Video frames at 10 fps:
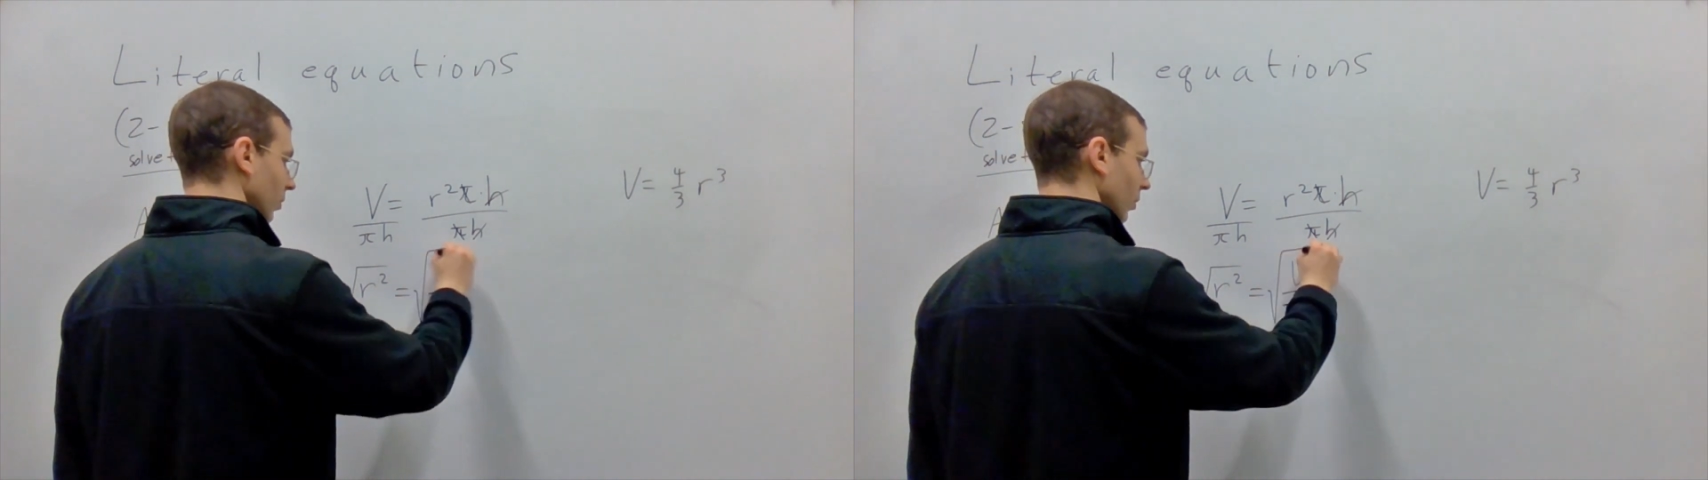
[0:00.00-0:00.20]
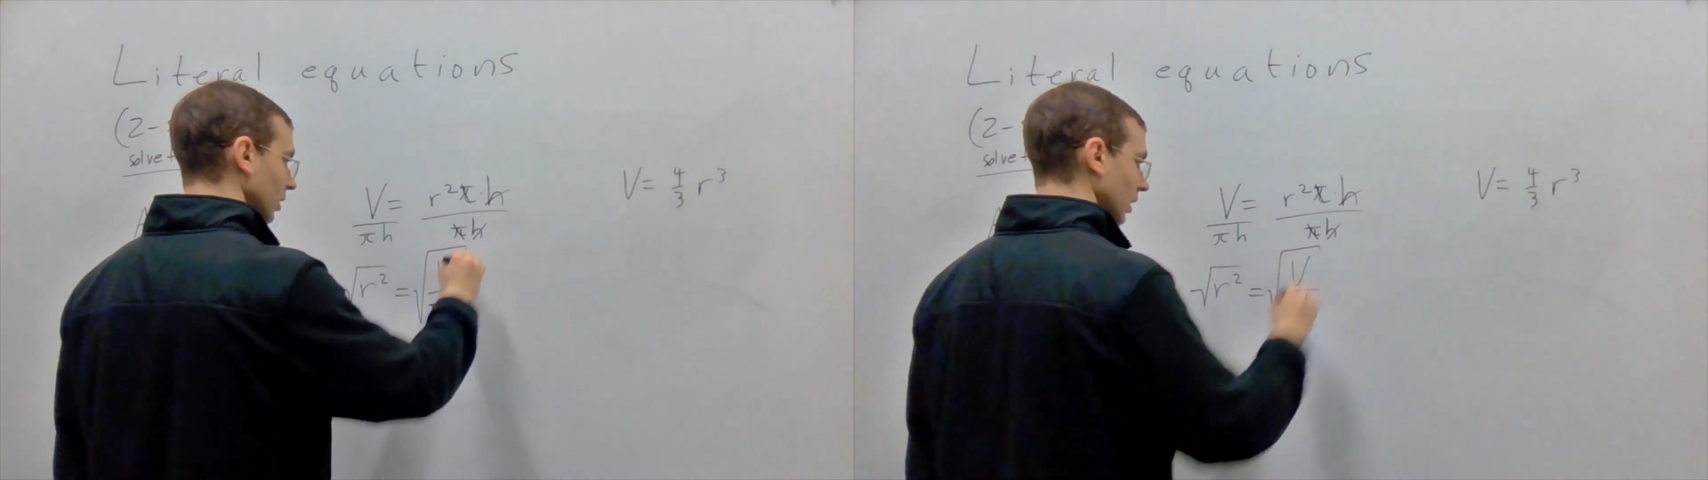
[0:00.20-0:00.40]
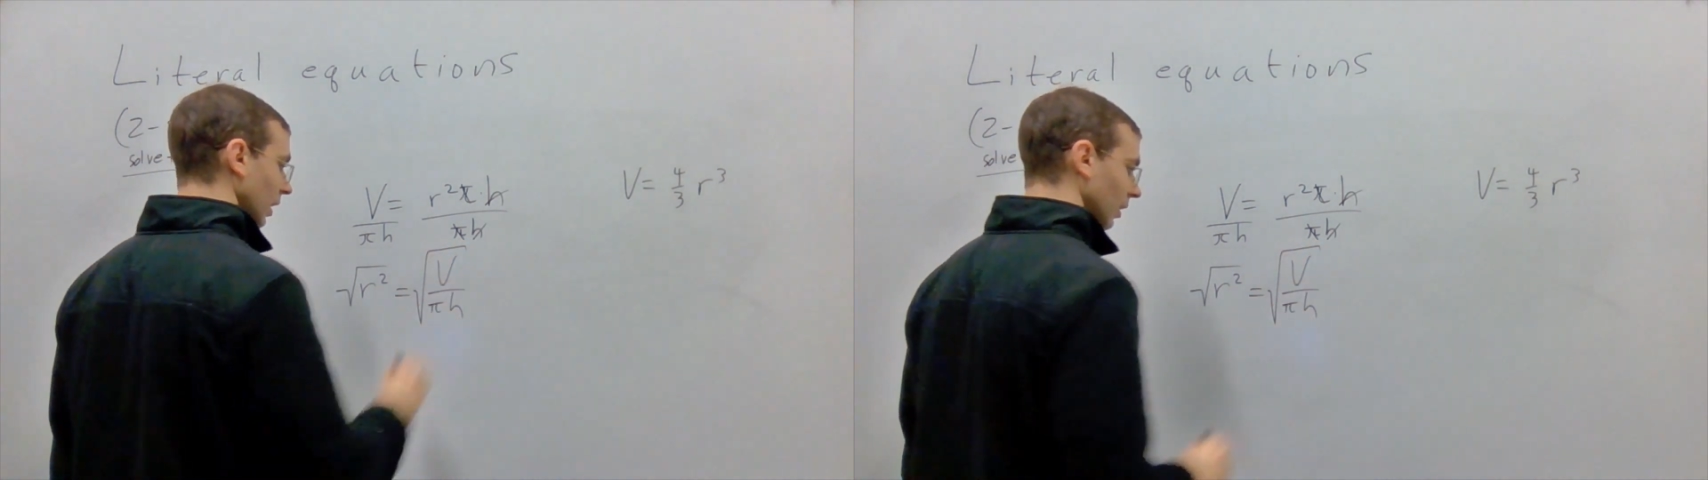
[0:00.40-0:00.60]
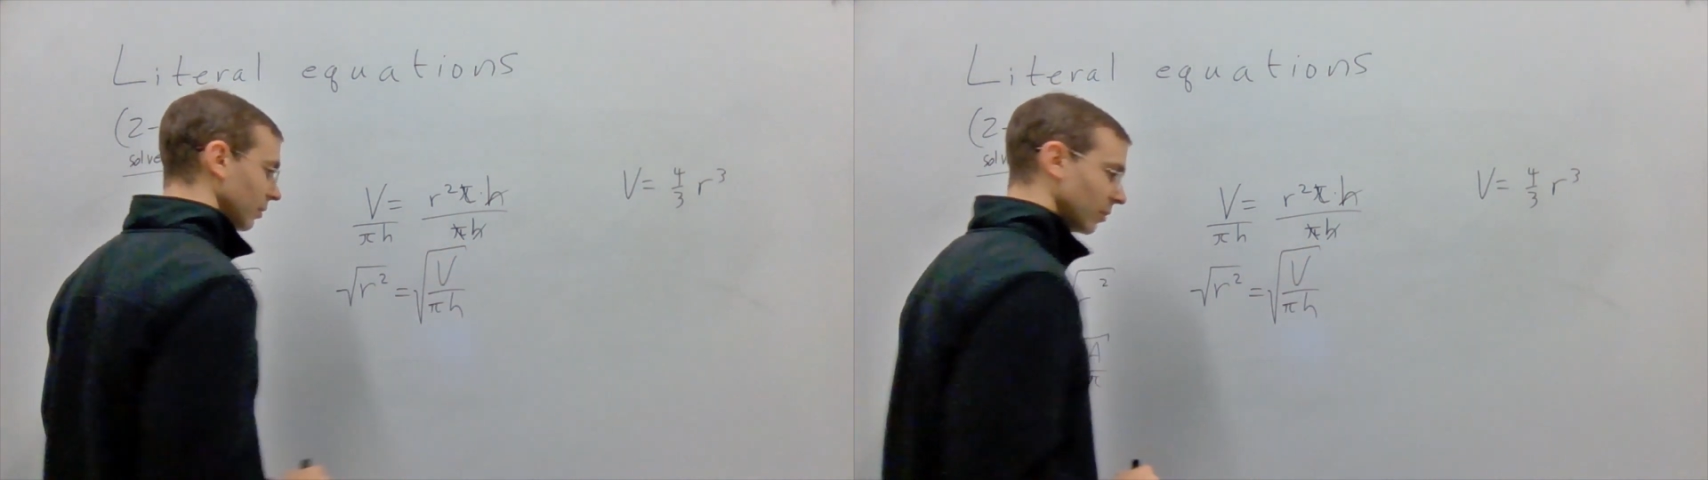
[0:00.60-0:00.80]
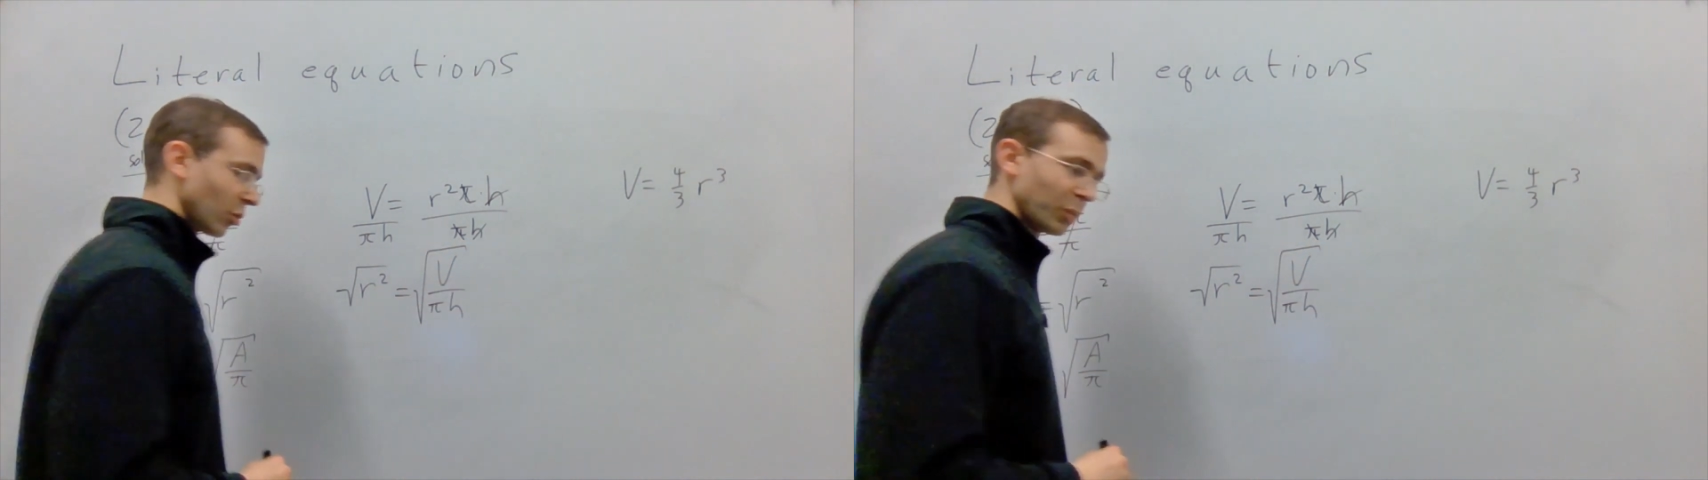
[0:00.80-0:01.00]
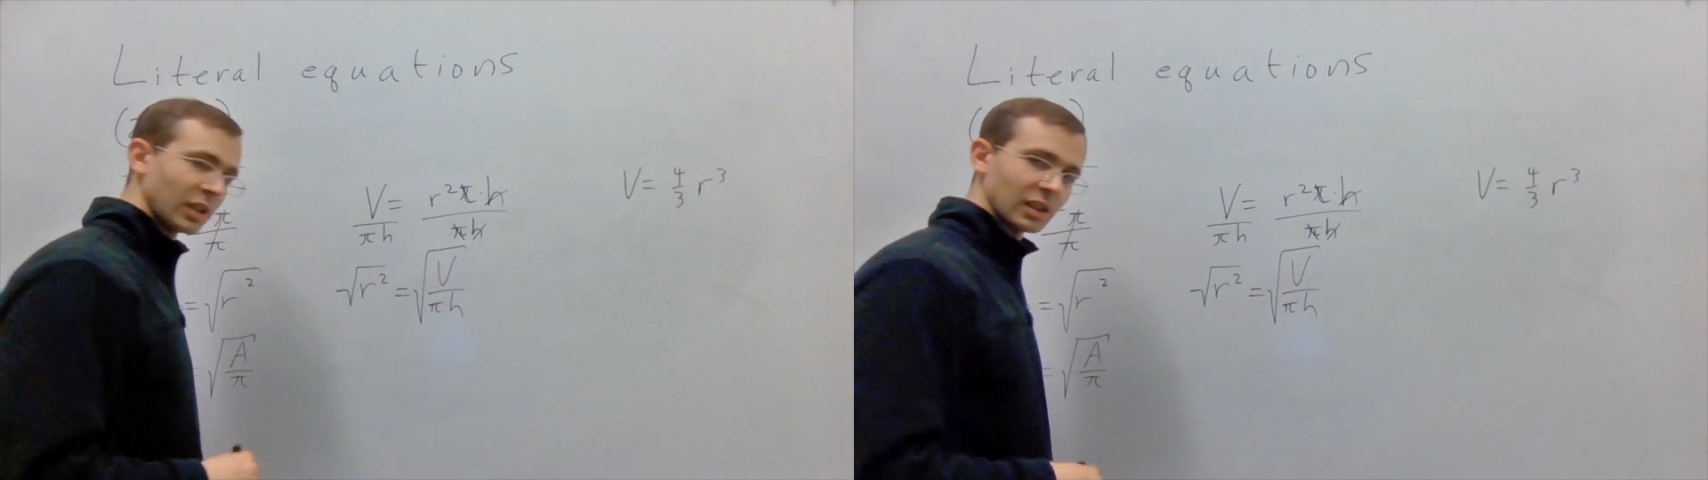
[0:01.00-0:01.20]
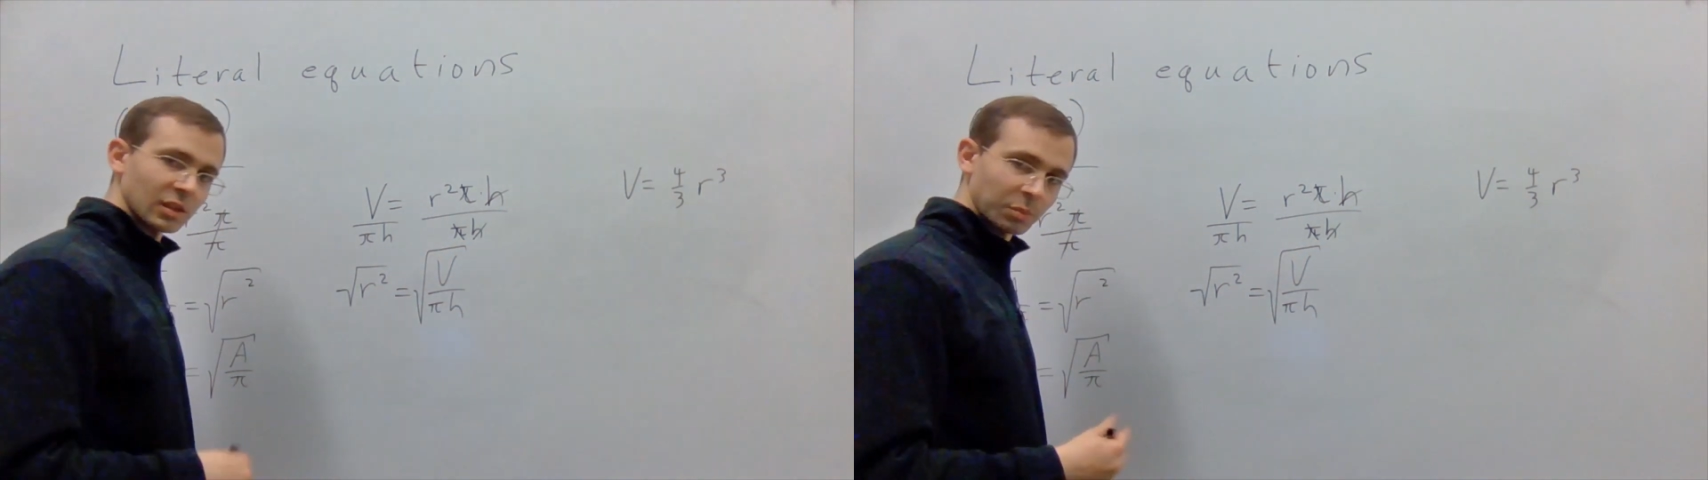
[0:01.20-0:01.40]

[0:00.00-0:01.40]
once again, omitting